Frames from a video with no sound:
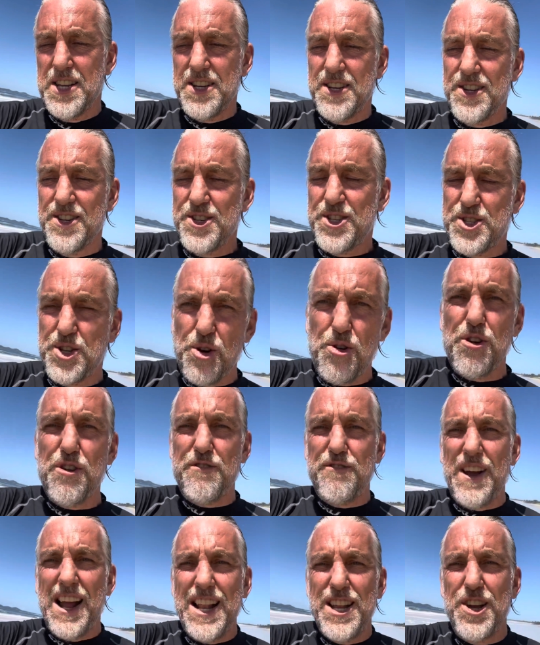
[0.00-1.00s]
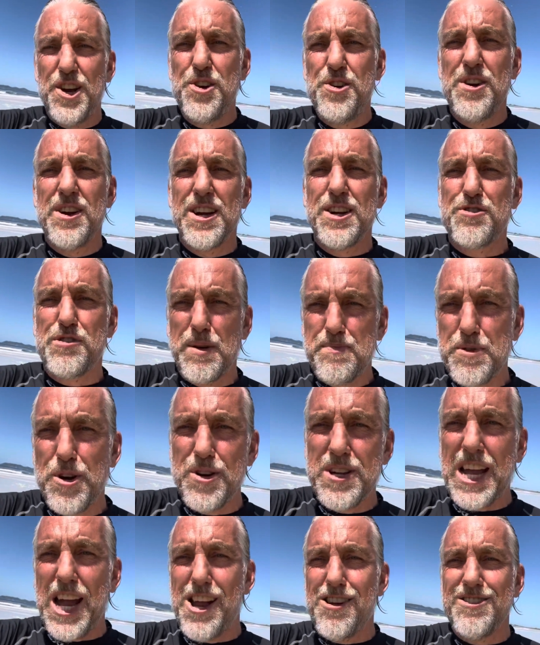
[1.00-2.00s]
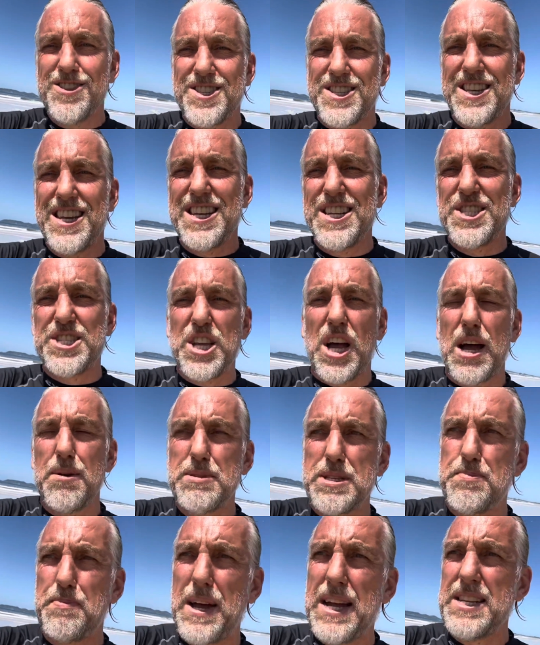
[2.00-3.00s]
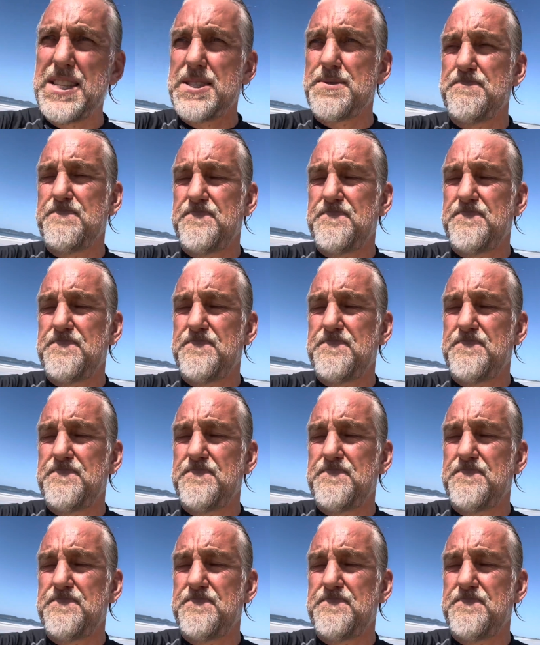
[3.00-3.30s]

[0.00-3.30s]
store of value cryptocurrency in cyberspace.